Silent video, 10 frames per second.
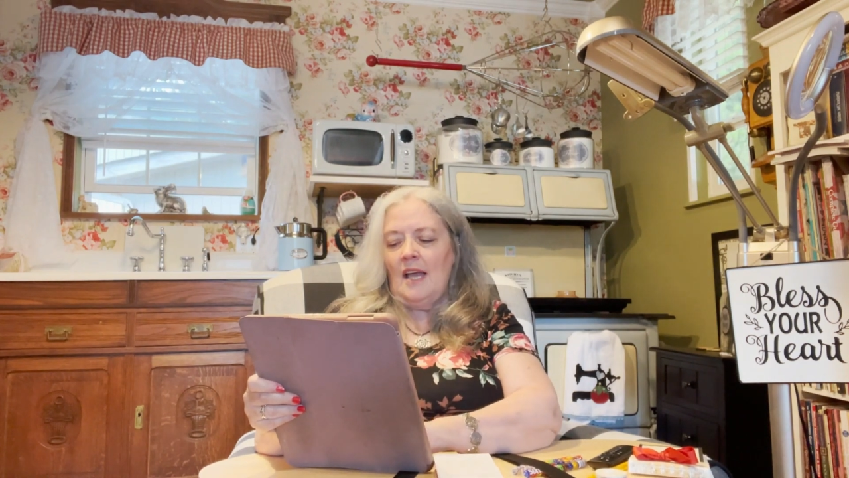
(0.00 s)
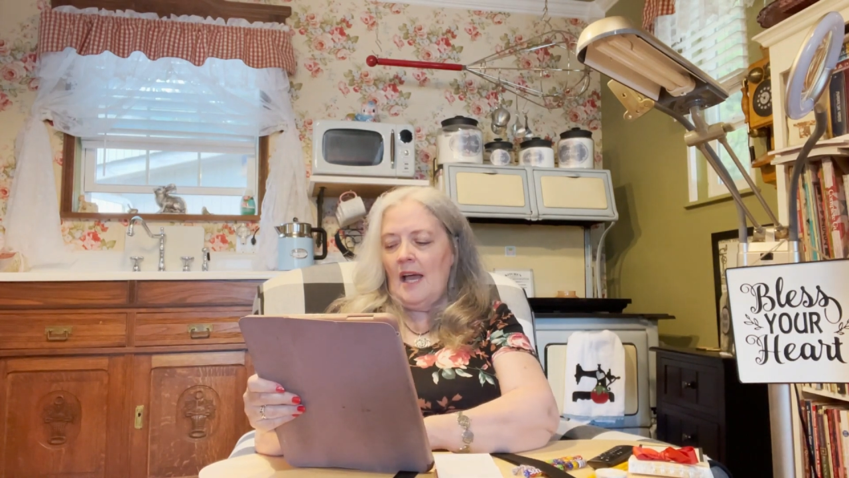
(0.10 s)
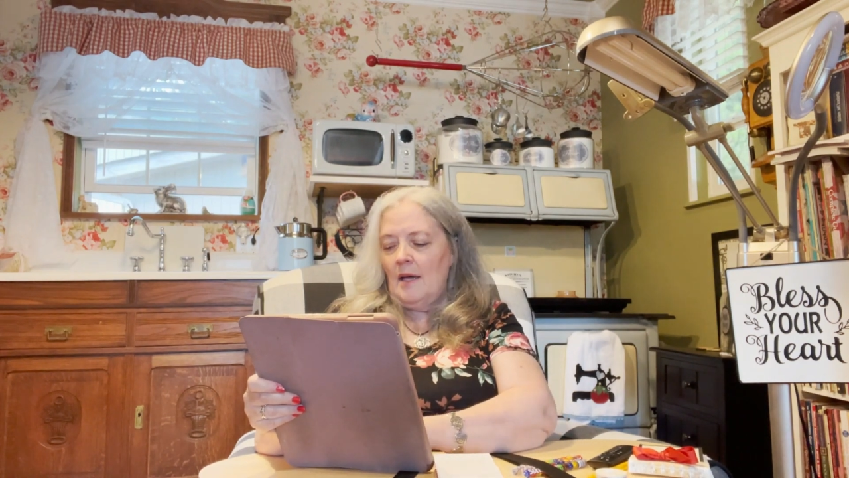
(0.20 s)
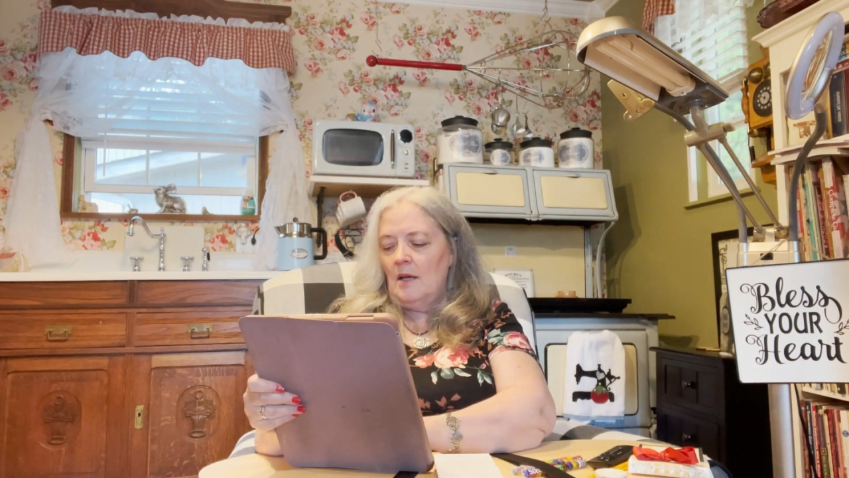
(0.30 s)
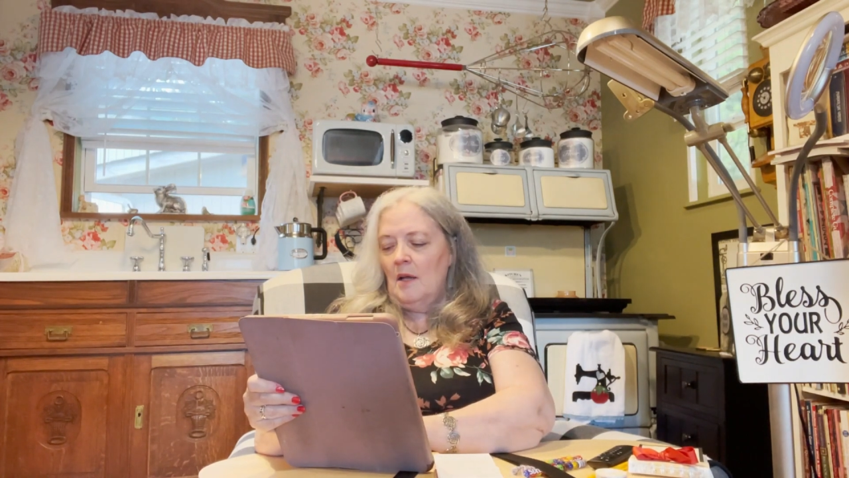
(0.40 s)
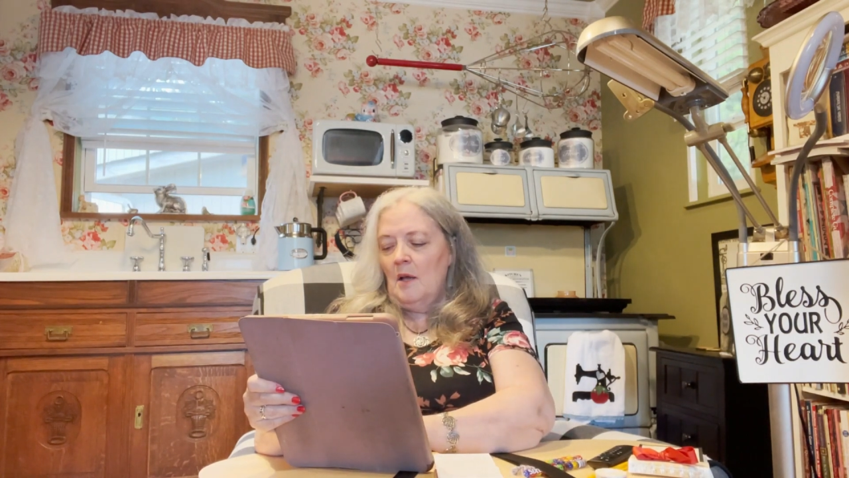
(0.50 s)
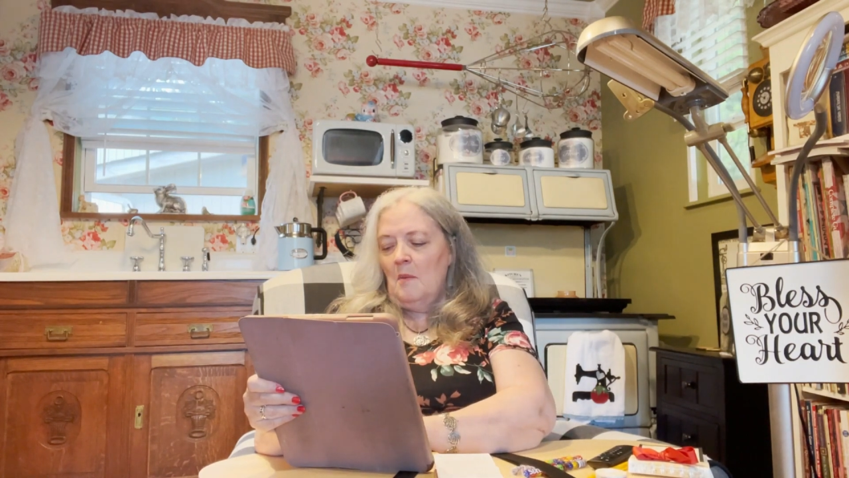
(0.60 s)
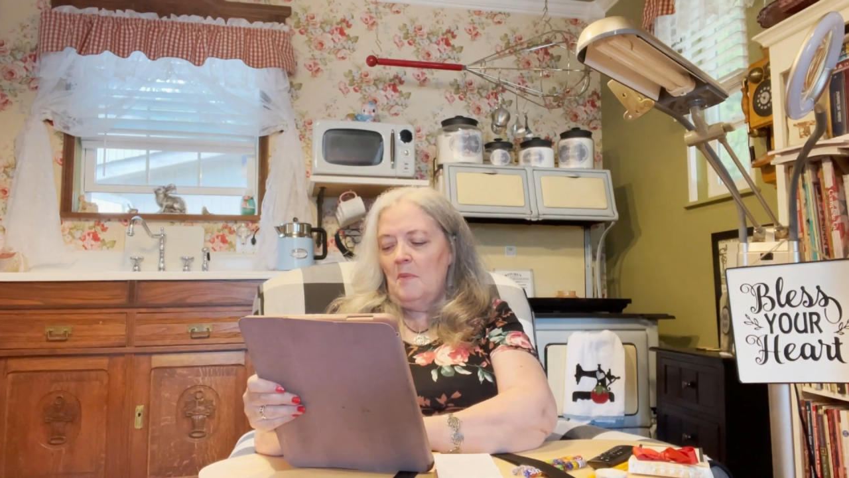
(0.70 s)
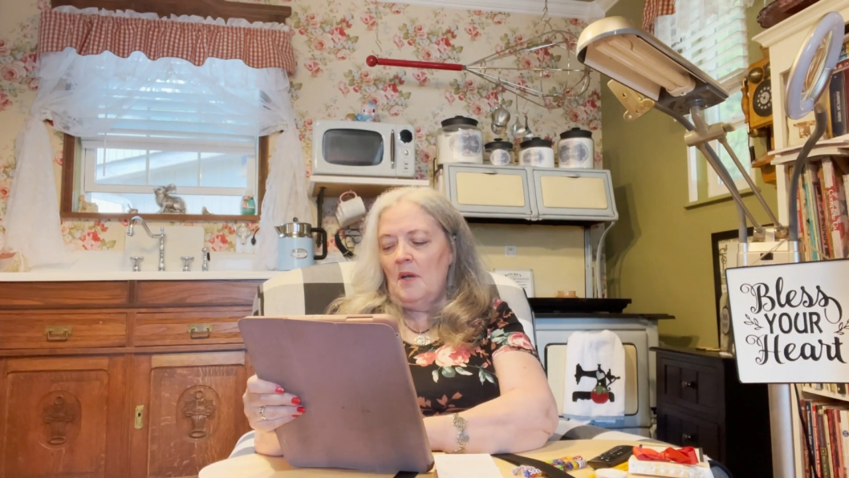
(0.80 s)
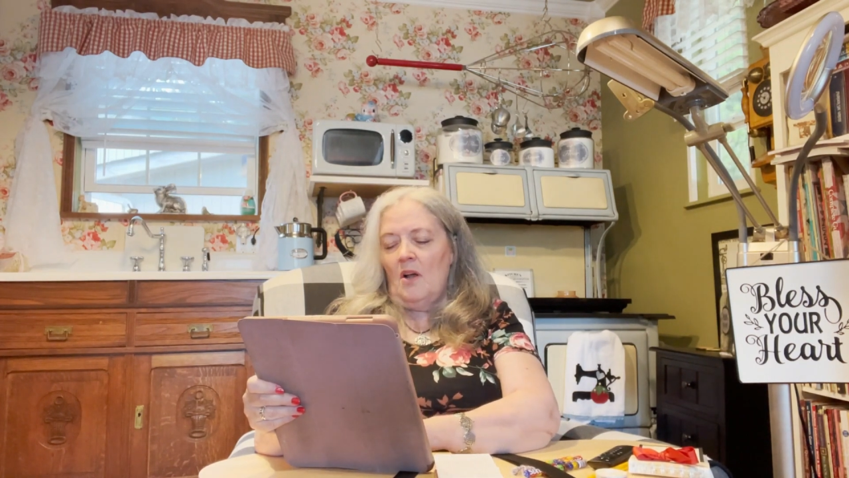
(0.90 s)
that.
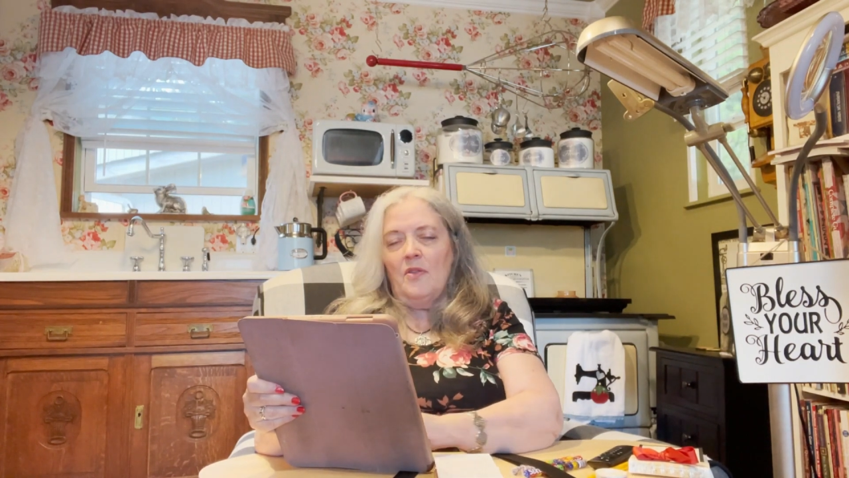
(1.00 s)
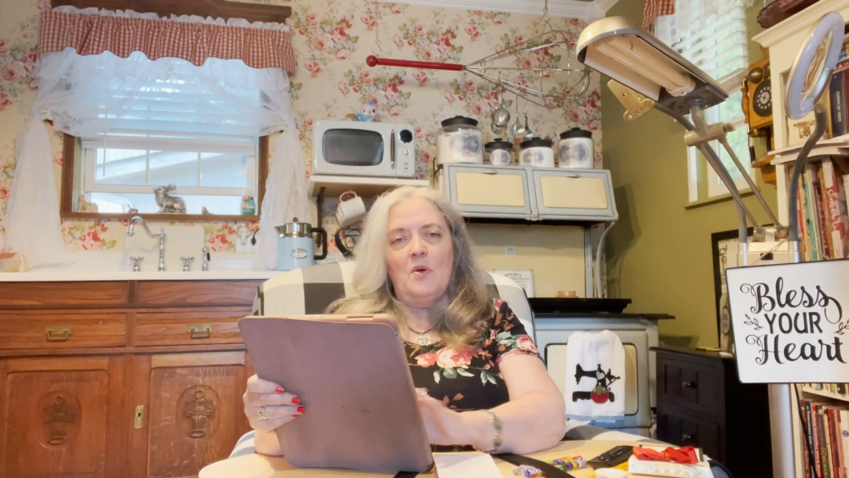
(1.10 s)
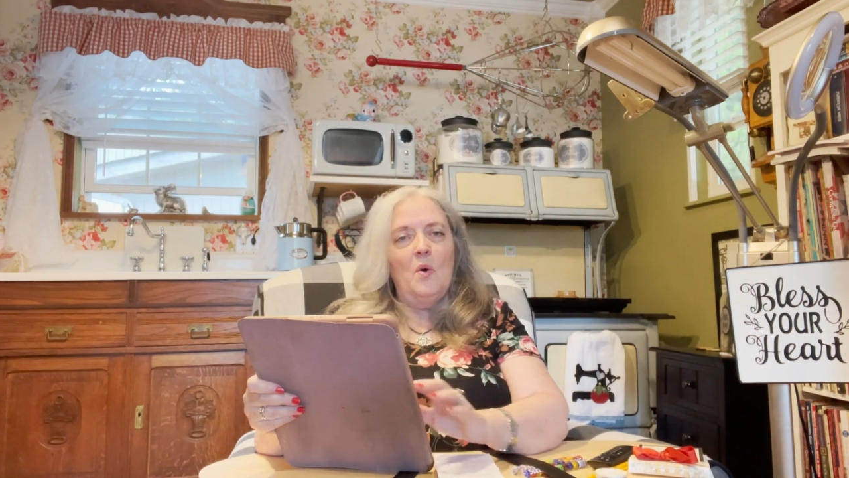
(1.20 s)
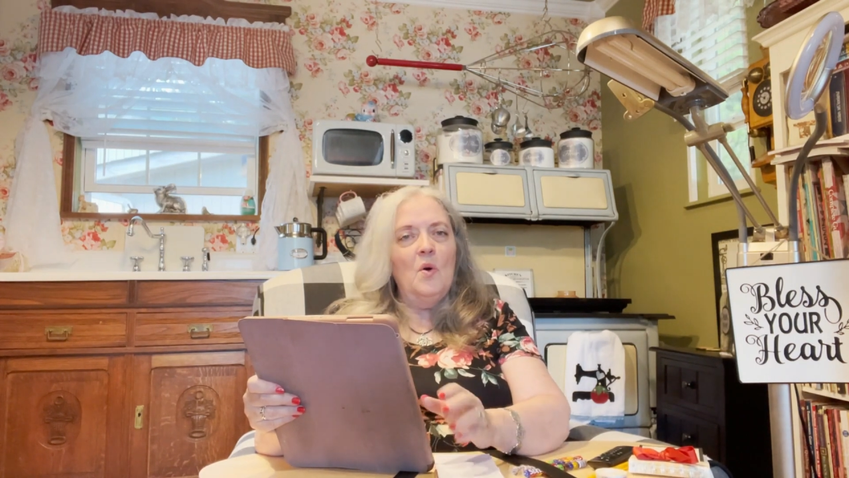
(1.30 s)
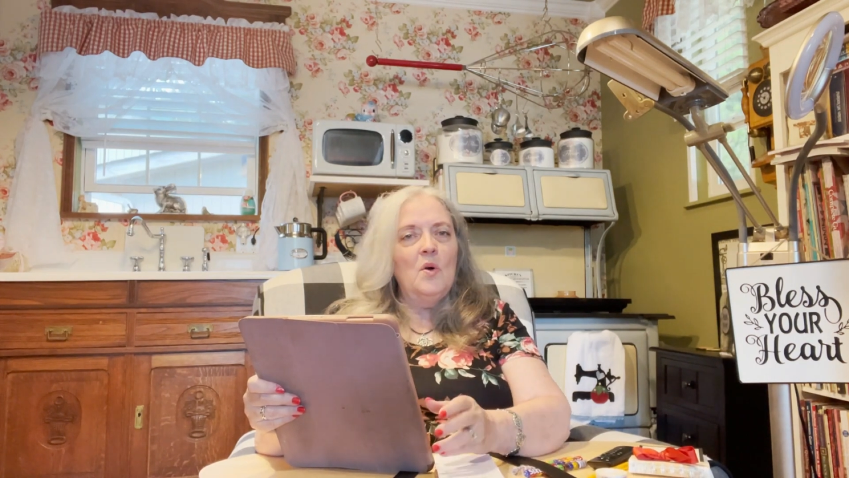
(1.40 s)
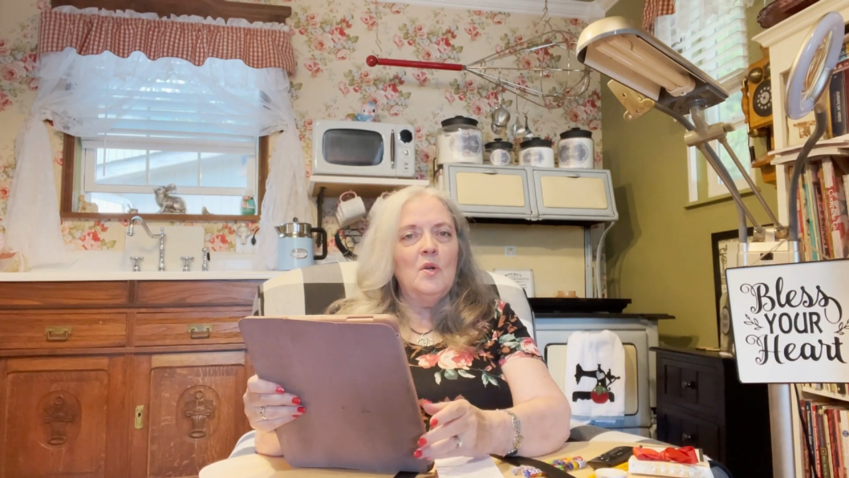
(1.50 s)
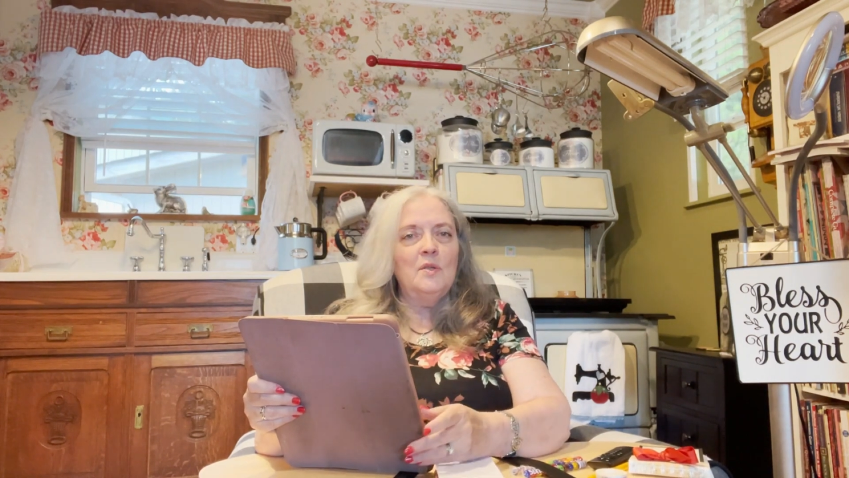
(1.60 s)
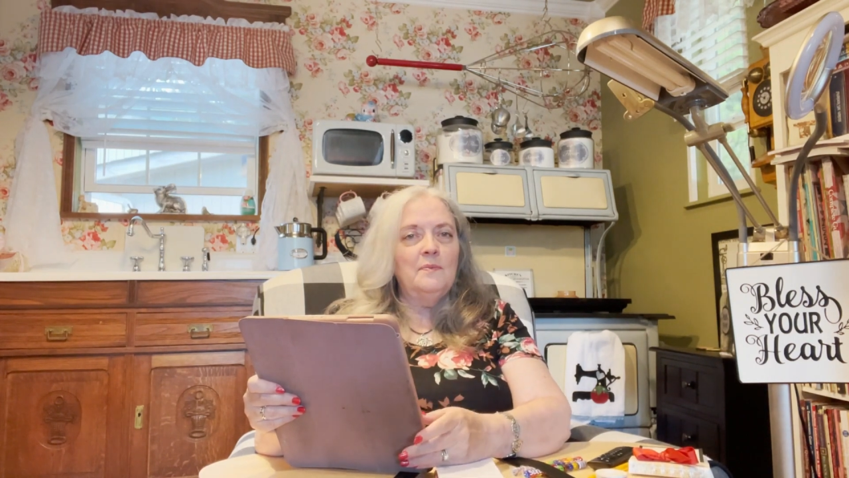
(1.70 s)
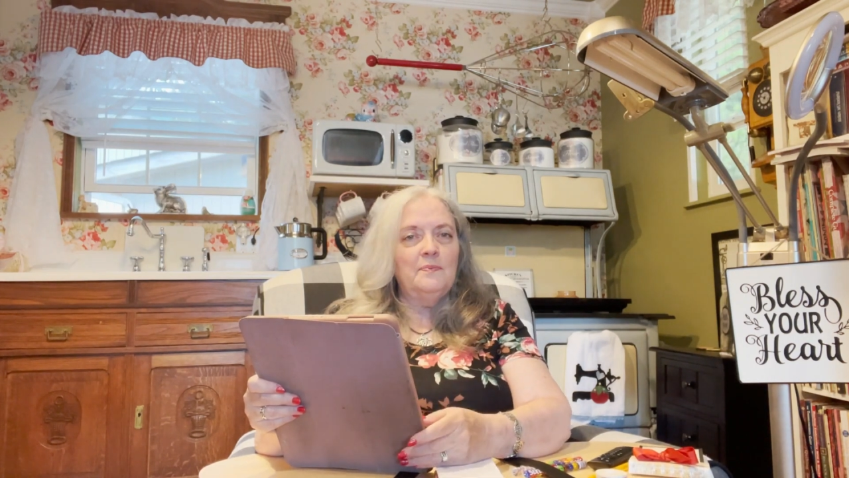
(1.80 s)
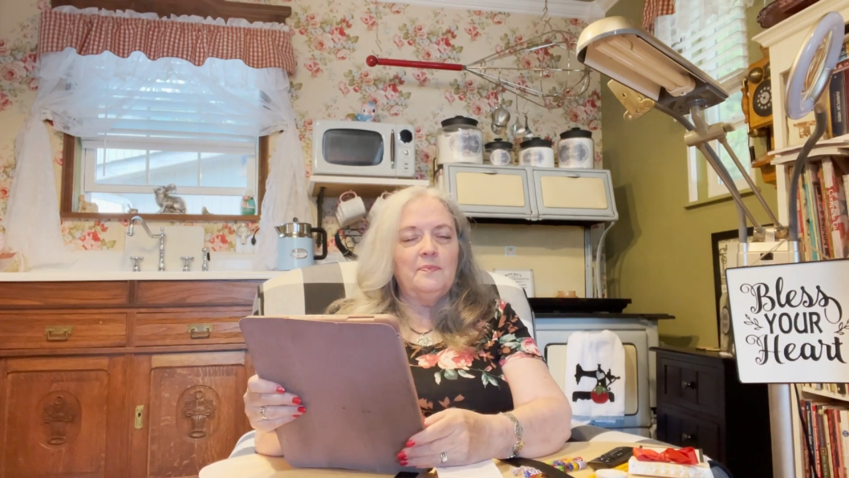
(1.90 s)
But on the whole,